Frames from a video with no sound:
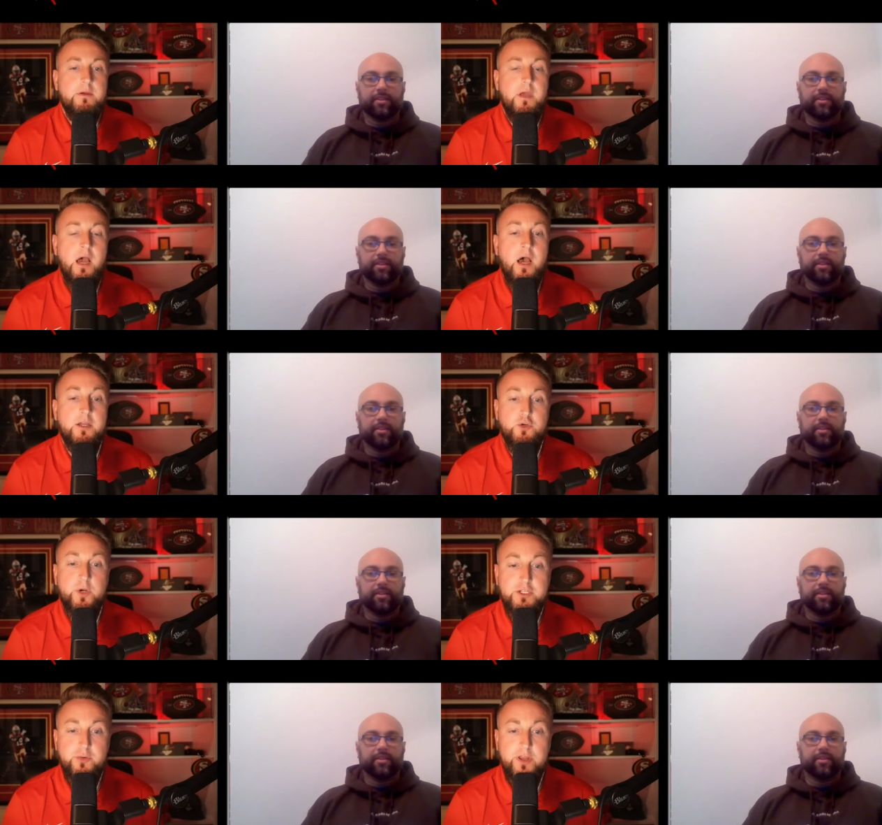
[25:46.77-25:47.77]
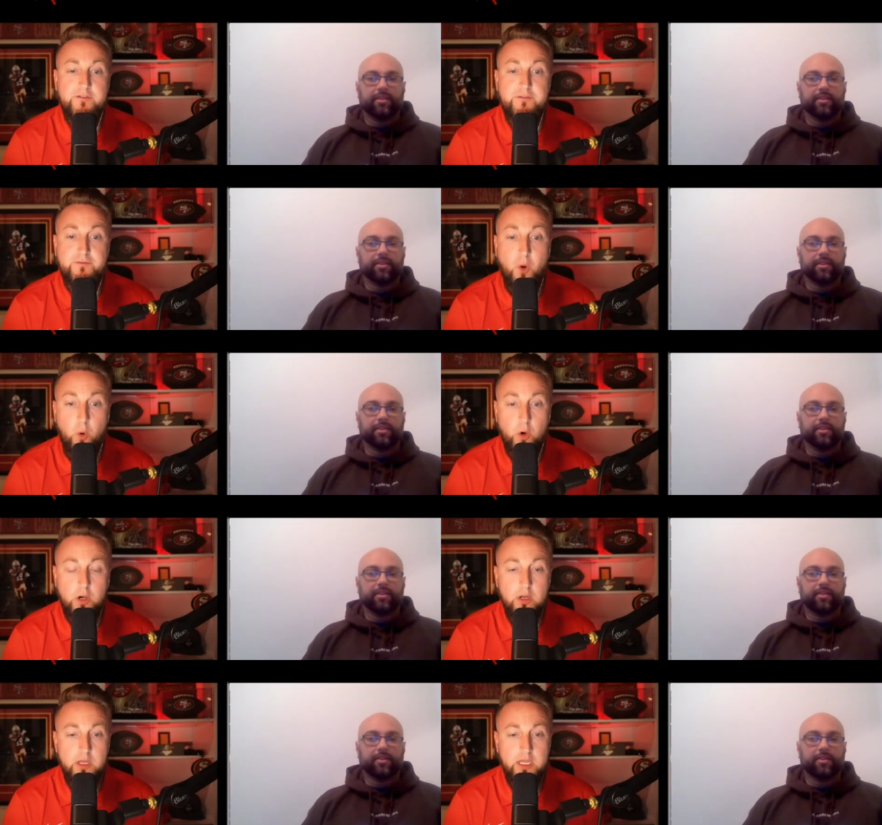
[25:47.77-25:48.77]
Speaker 1: Uh, twenty
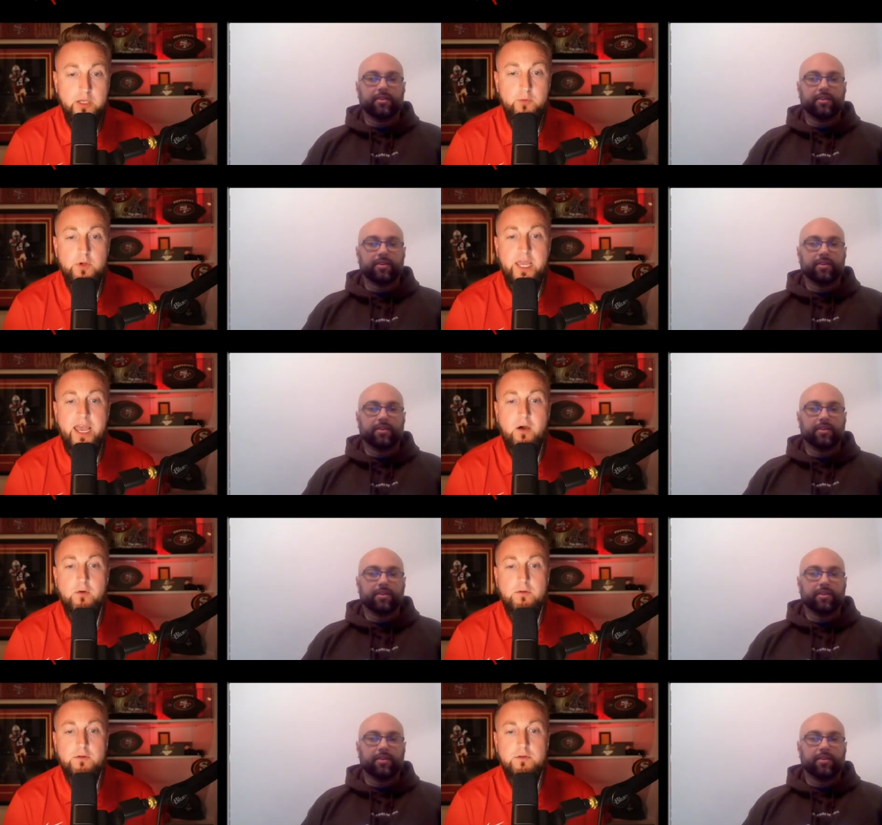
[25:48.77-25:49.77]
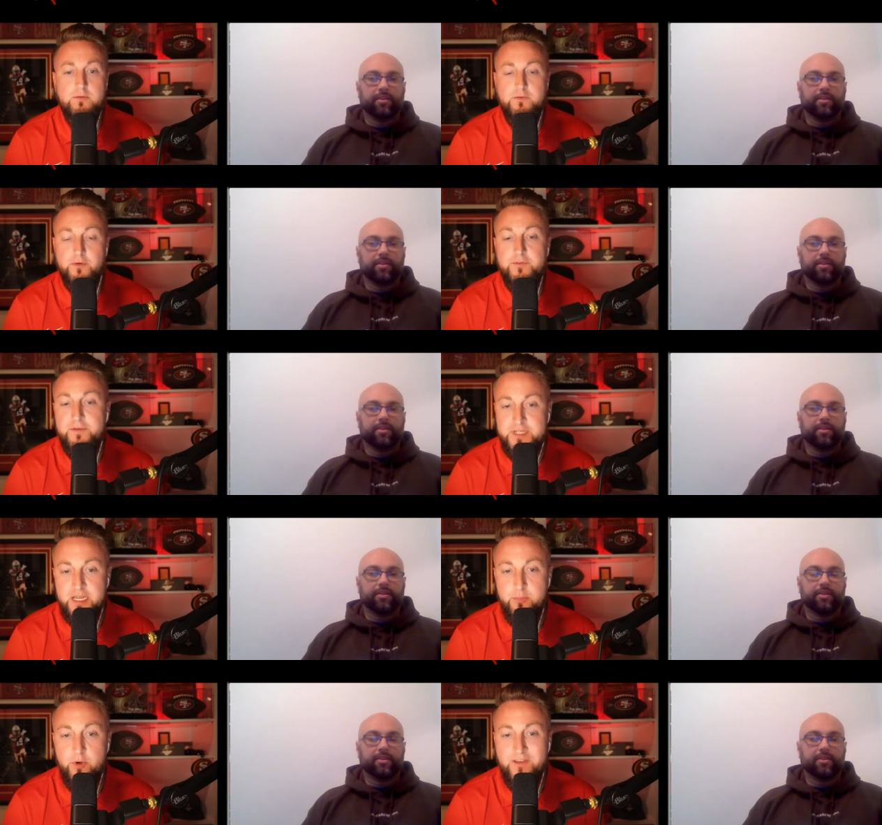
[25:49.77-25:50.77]
twenty-four, he will count for
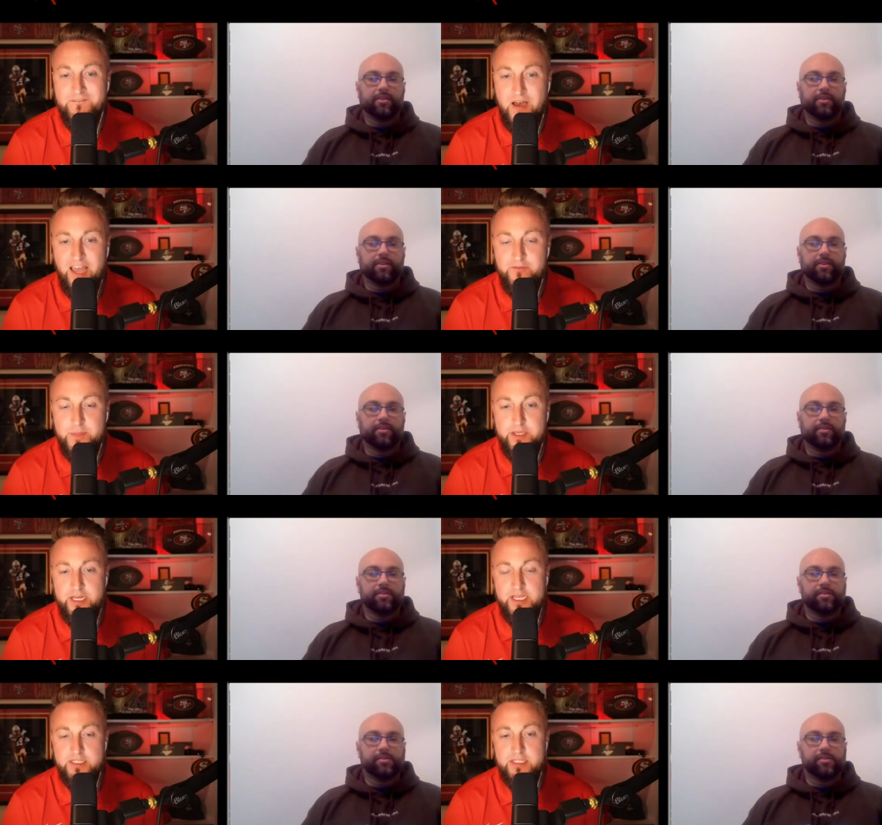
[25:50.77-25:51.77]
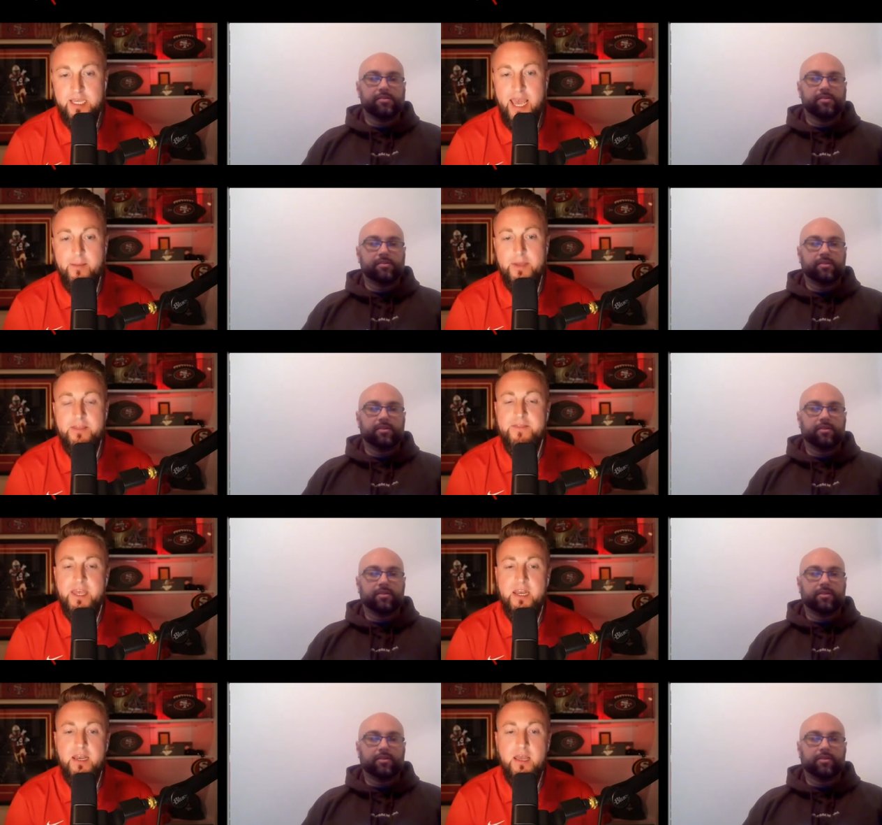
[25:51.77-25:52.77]
fifteen point five million dollars against the cap. And
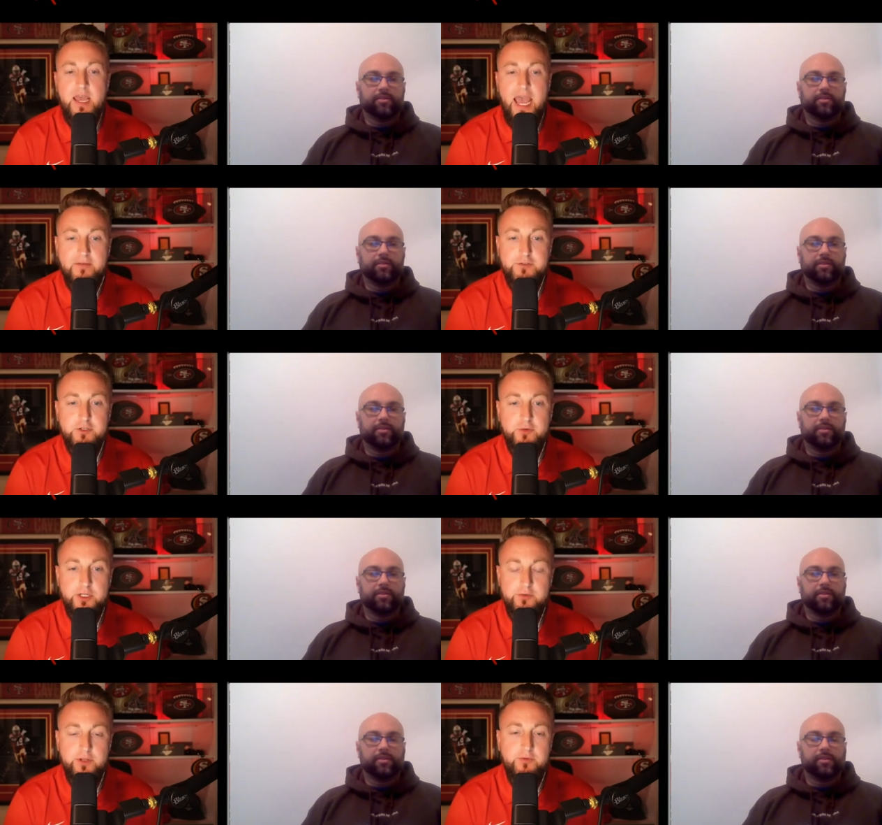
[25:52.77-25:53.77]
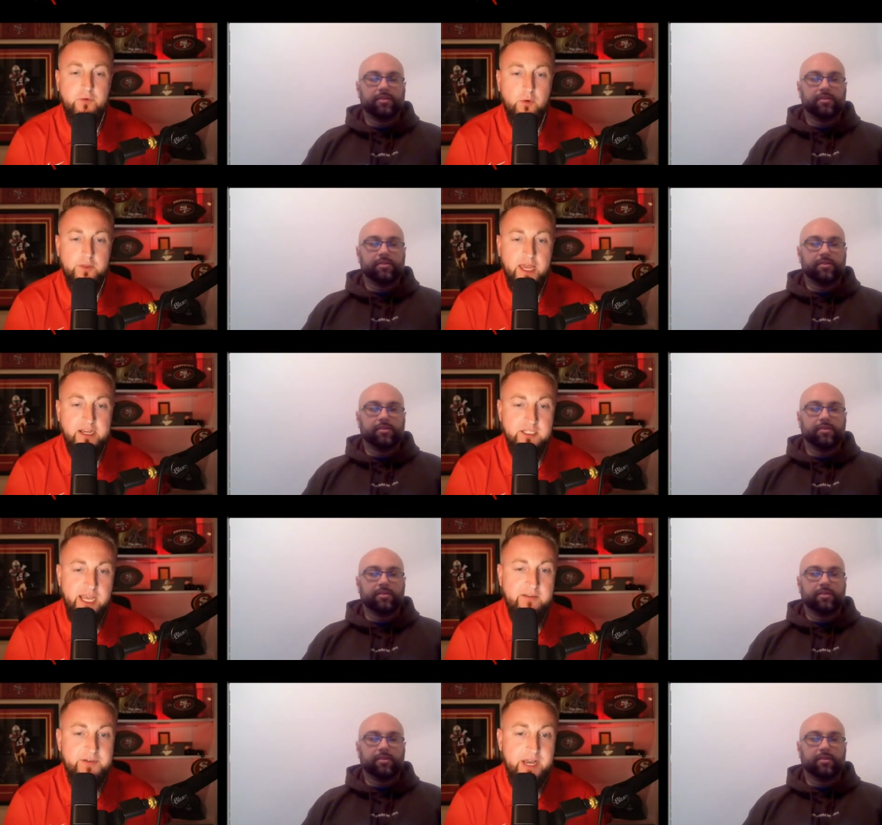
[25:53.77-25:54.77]
then after twenty twenty-four, they actually
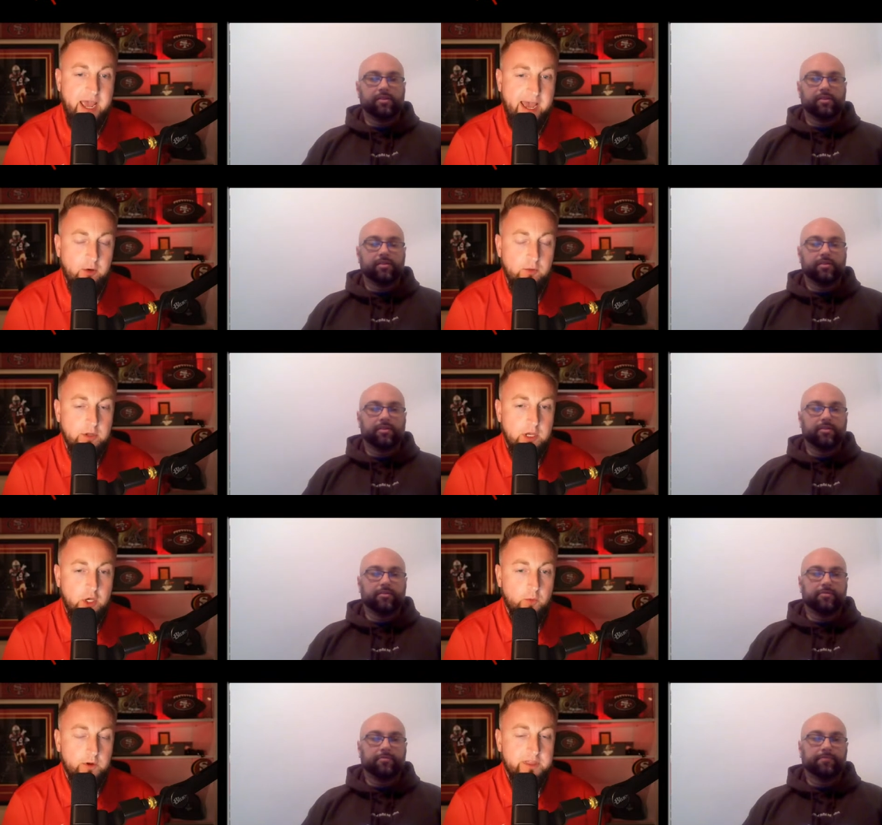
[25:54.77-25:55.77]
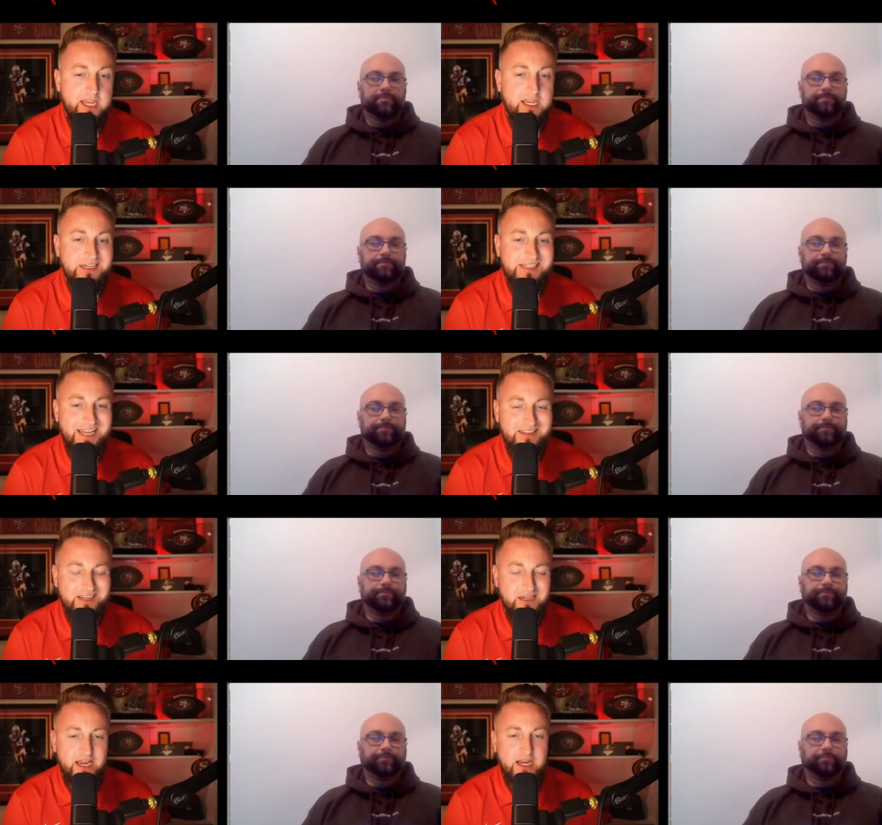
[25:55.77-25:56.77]
have an out where they can
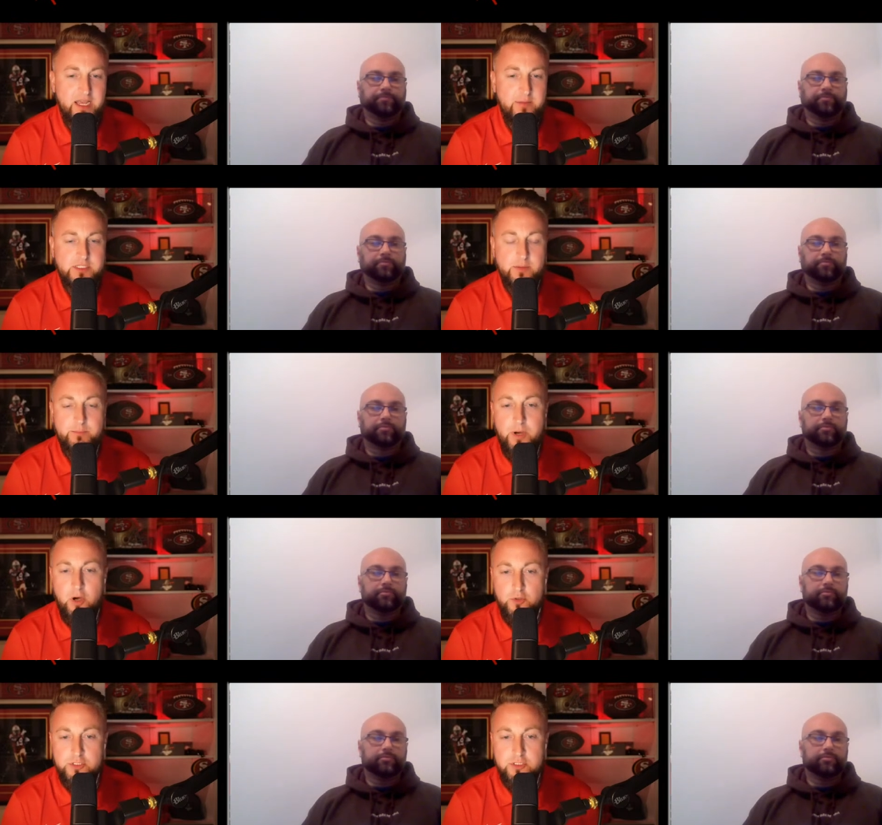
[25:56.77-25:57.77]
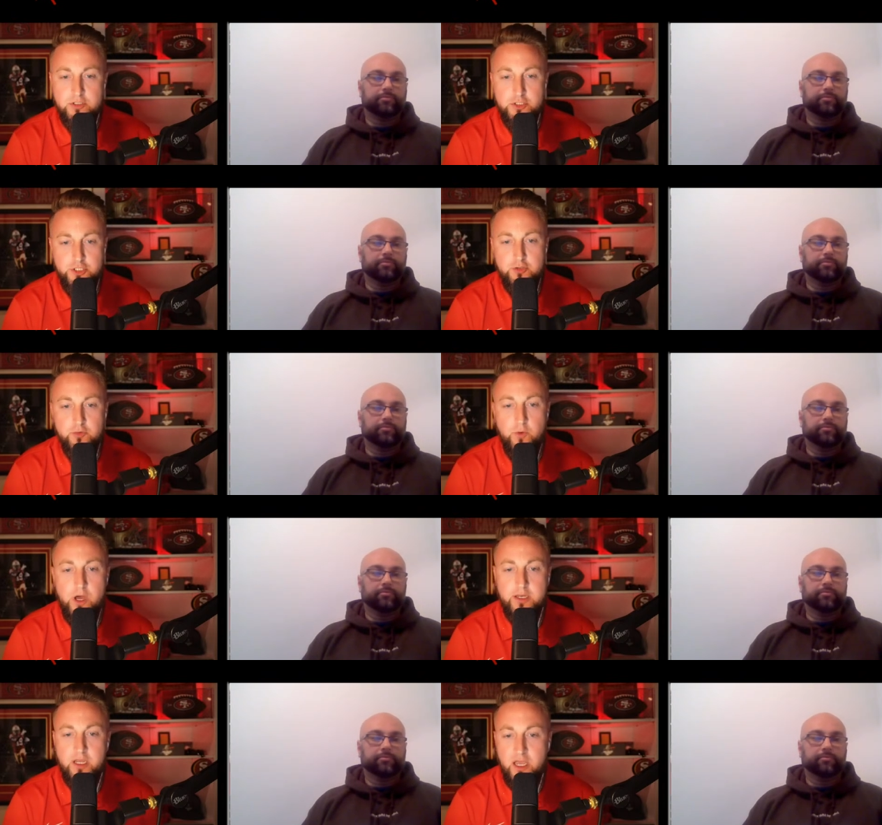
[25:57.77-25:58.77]
designate him as a post-June
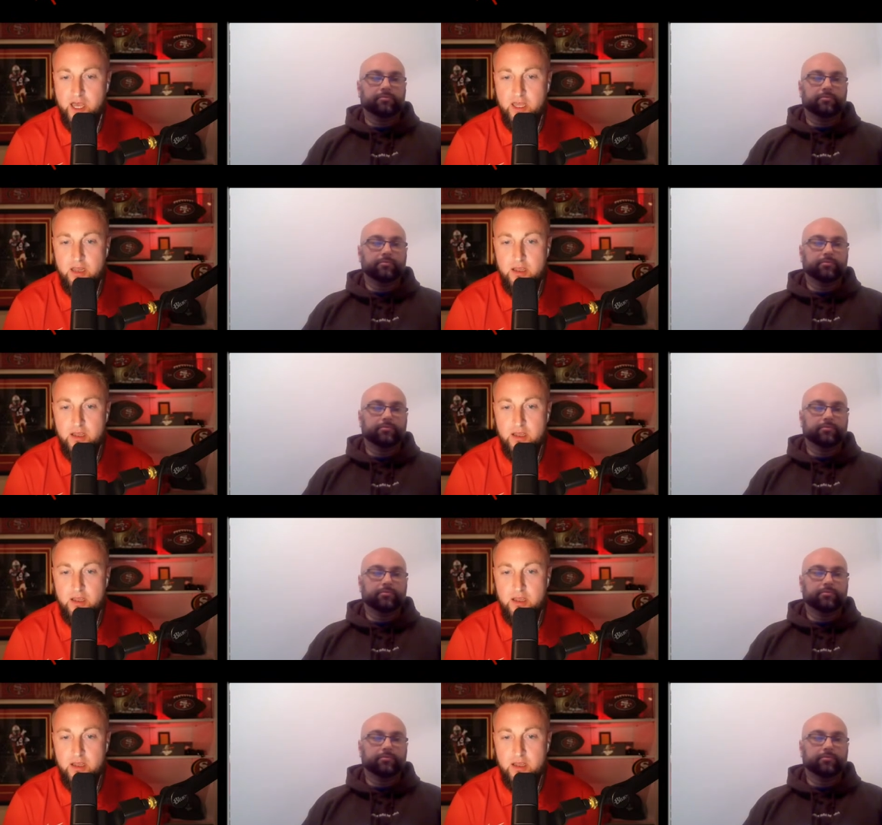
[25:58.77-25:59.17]
first cut